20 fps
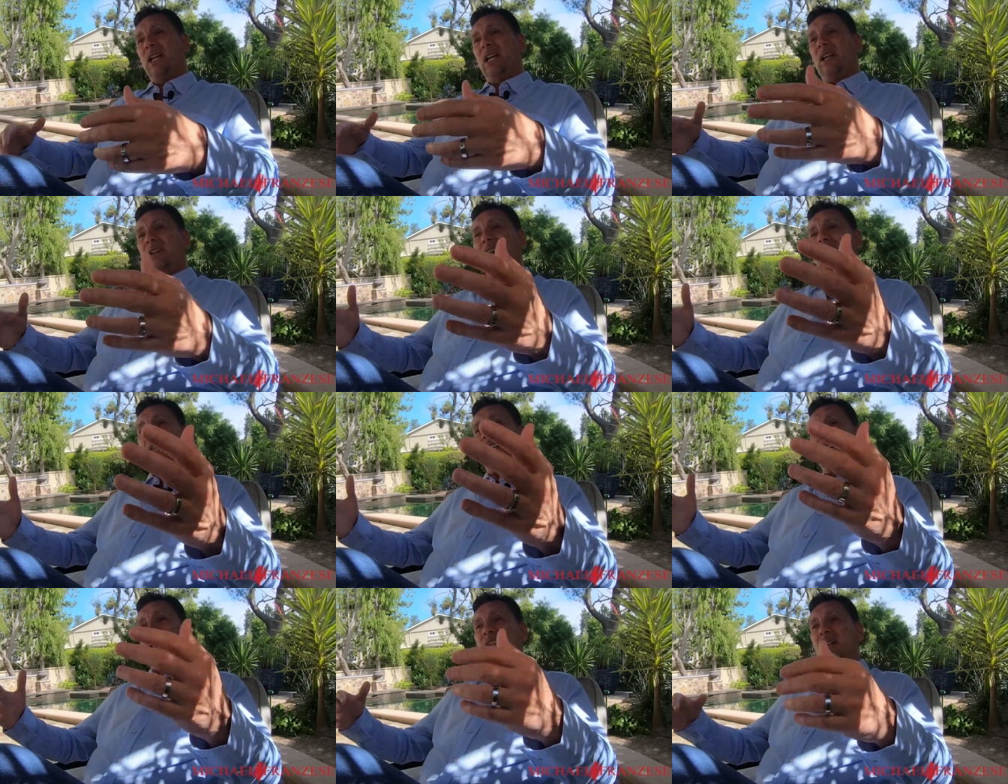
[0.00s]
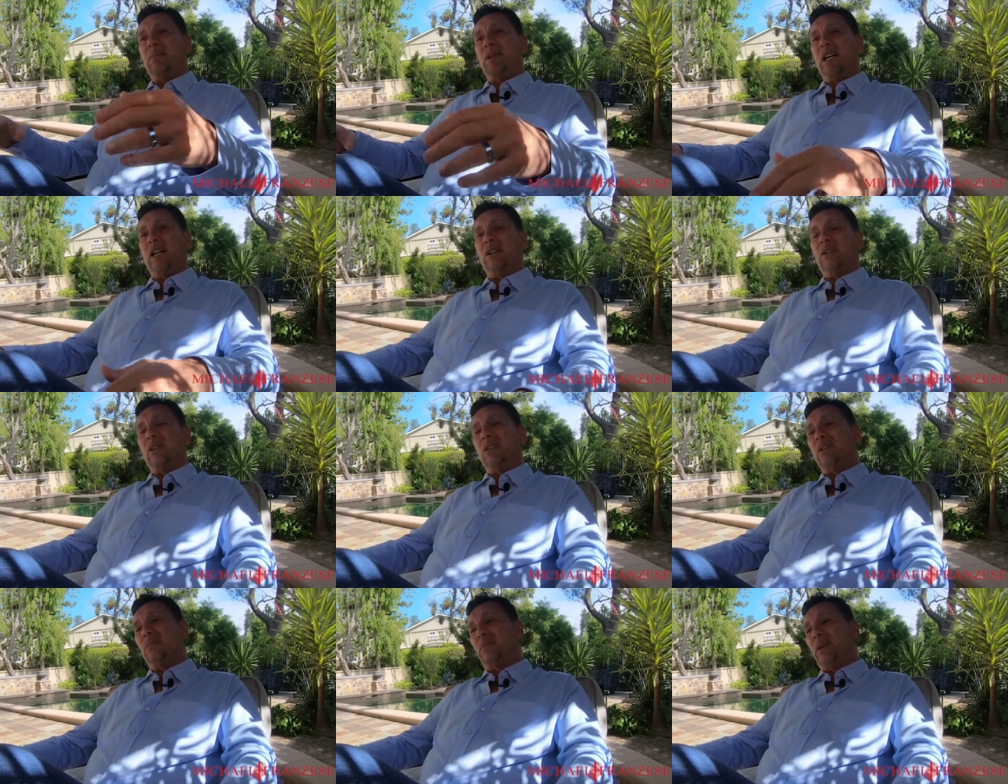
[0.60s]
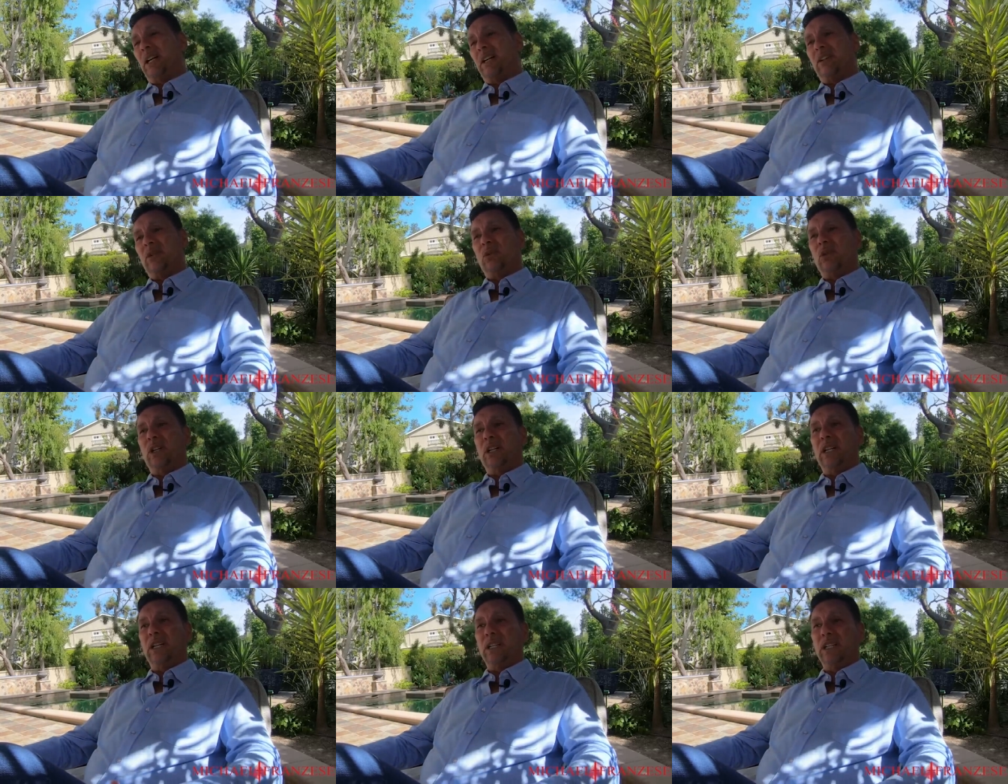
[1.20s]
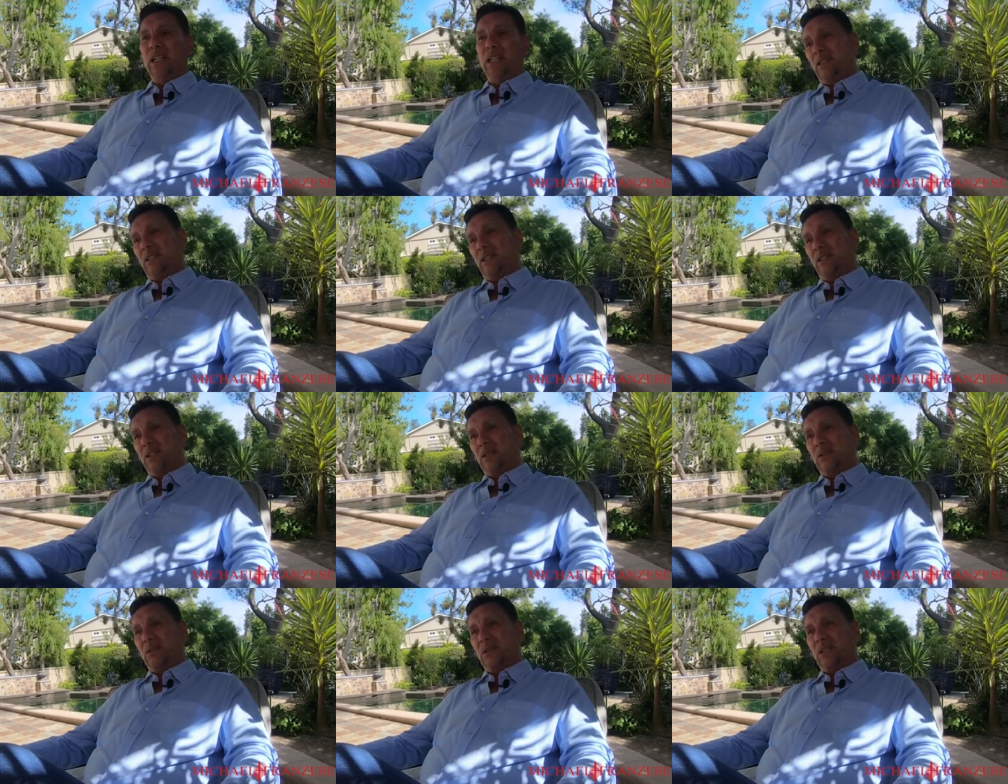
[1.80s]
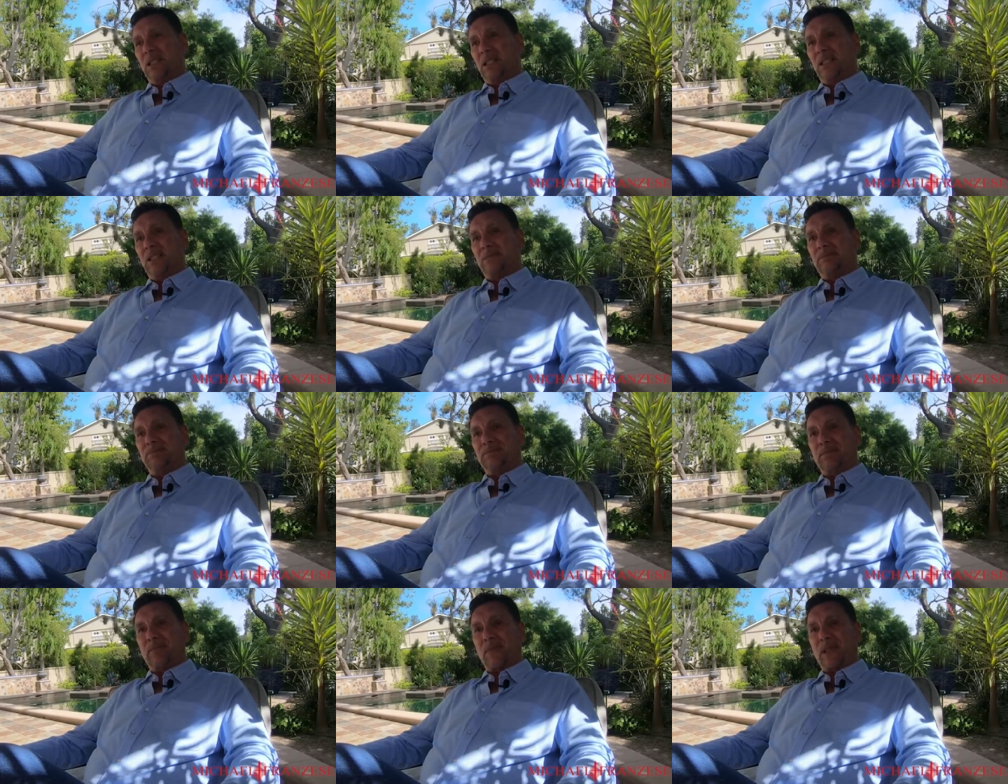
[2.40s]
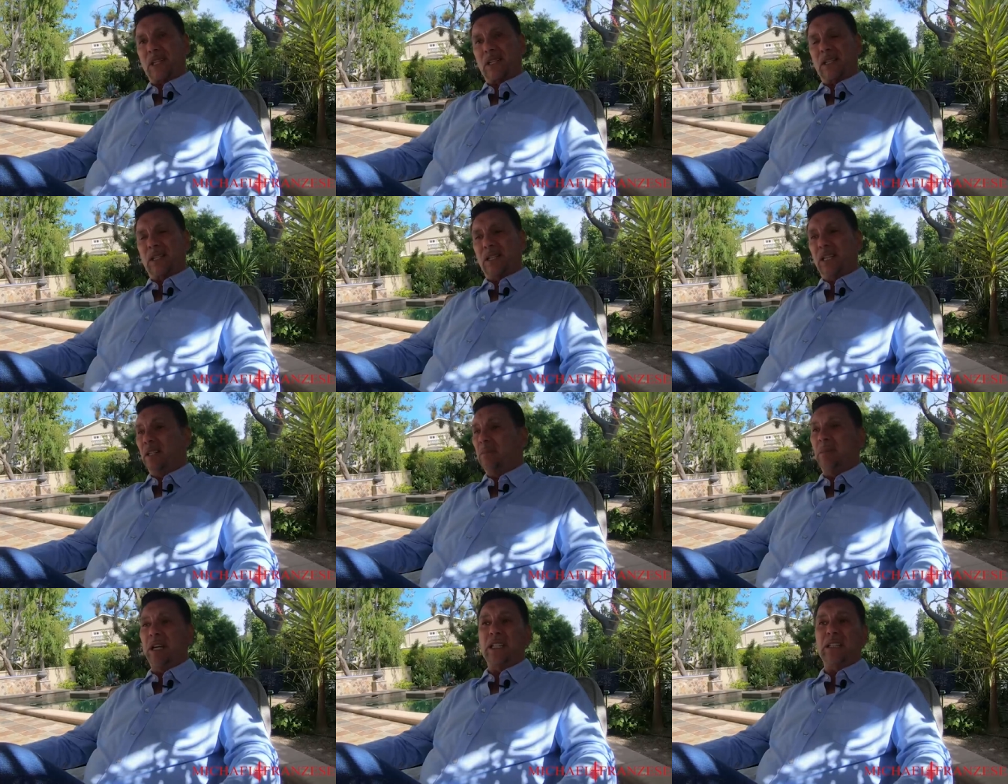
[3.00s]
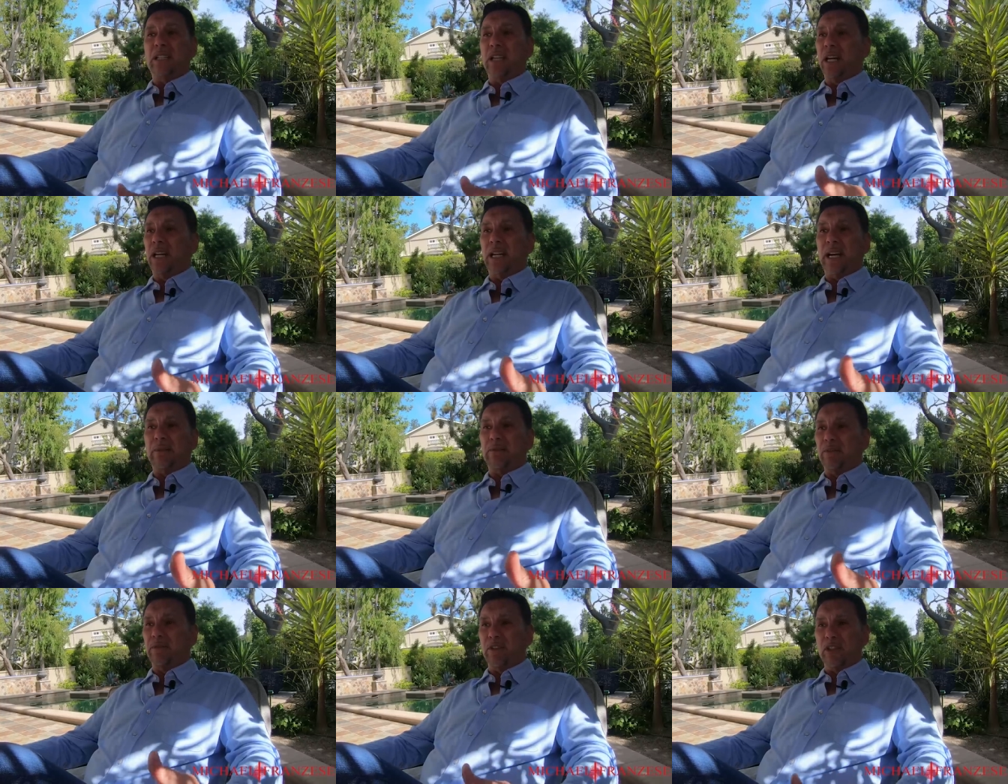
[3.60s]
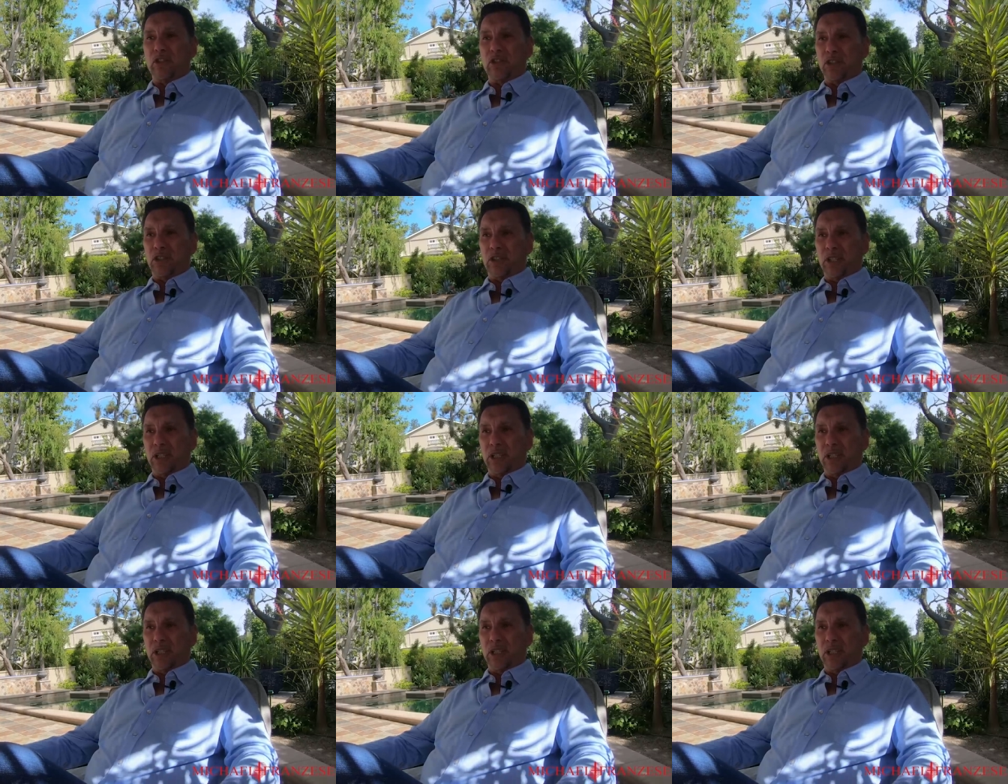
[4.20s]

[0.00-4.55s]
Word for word: and then they come out, oh, by the way, your uh, uh, inmate can't have a visit